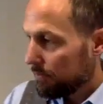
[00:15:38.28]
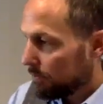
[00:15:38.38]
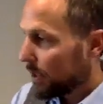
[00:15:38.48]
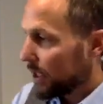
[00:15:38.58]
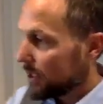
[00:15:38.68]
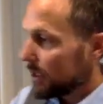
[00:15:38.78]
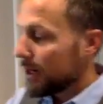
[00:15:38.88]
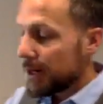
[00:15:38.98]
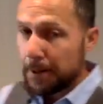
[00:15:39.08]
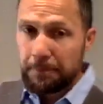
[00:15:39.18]
But
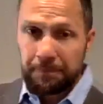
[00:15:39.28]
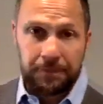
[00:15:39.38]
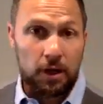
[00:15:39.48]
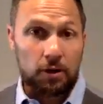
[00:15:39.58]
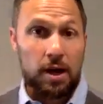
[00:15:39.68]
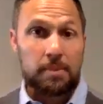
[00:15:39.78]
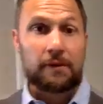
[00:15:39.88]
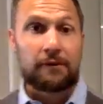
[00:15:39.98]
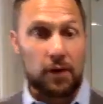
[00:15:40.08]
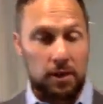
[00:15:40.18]
our
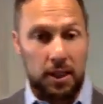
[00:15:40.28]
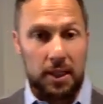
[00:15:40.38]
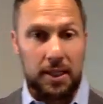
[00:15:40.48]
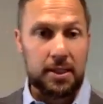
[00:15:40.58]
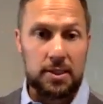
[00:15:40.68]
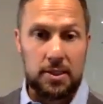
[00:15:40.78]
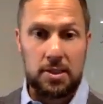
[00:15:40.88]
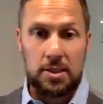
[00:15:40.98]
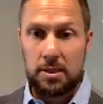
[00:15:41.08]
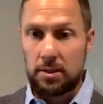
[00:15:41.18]
grandma Verla
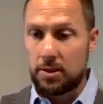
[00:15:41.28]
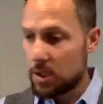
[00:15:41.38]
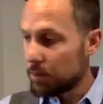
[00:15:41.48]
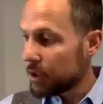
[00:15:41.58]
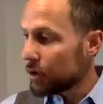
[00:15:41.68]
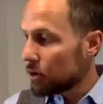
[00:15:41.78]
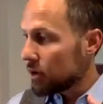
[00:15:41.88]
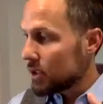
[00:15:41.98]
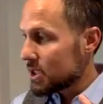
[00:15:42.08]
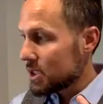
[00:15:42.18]
is someone who
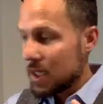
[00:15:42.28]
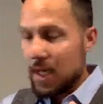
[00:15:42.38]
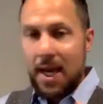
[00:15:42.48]
is